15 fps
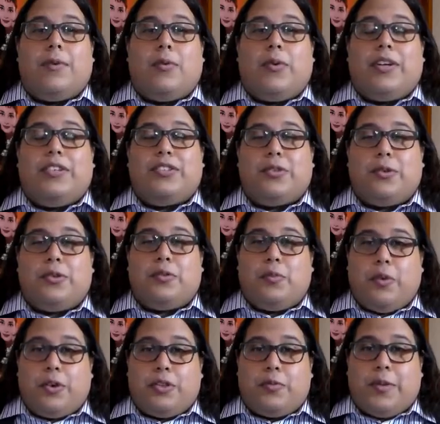When George
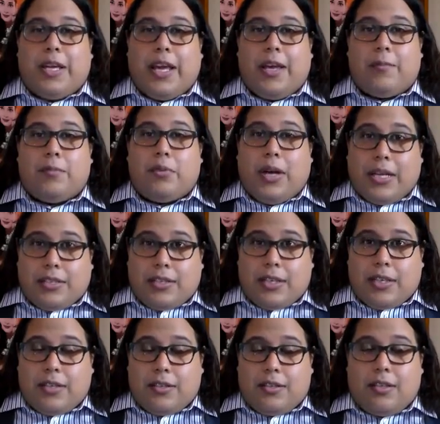Bush became
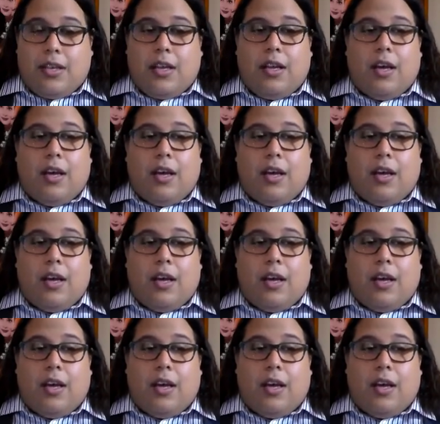president,